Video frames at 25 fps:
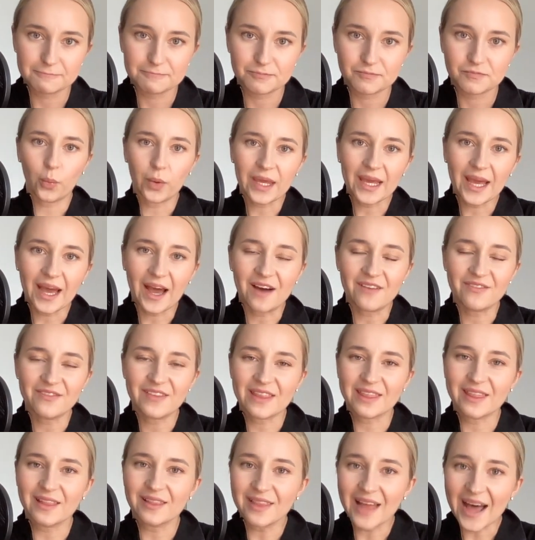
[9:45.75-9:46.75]
We have
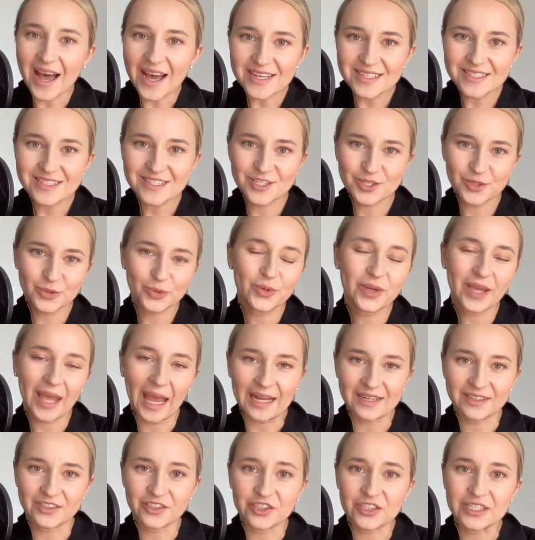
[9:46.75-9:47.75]
the last two
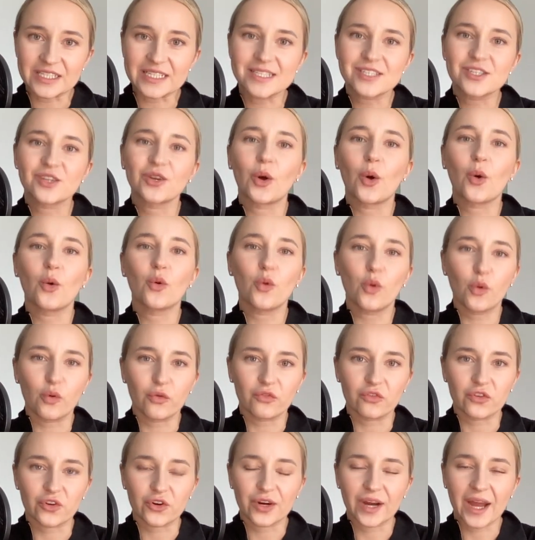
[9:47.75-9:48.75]
categories to go
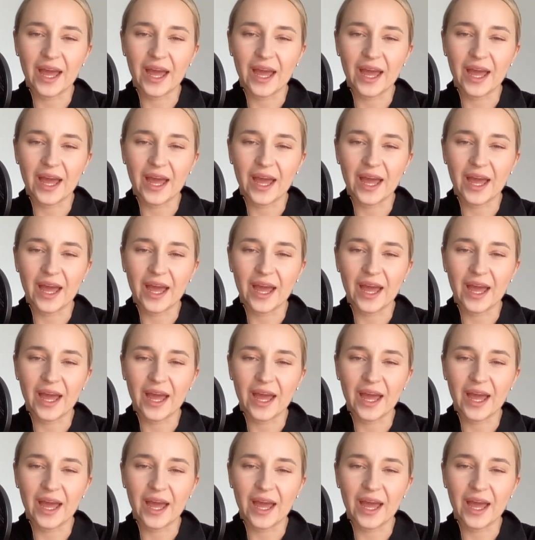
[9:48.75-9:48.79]
over,